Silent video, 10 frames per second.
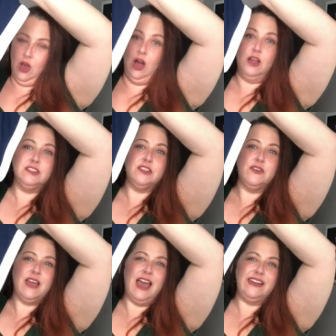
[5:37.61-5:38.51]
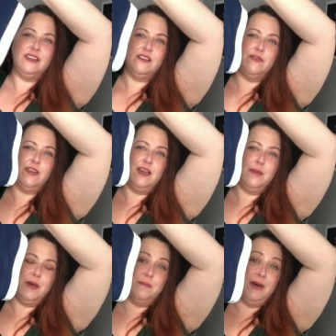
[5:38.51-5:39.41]
Also kind of
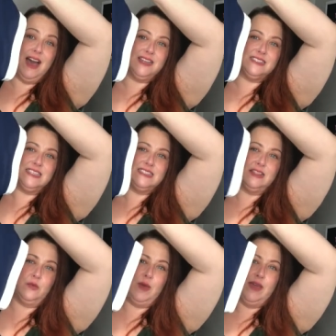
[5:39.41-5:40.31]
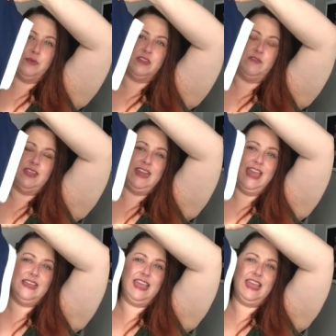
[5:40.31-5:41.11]
a boxy silhouette with a V-neck,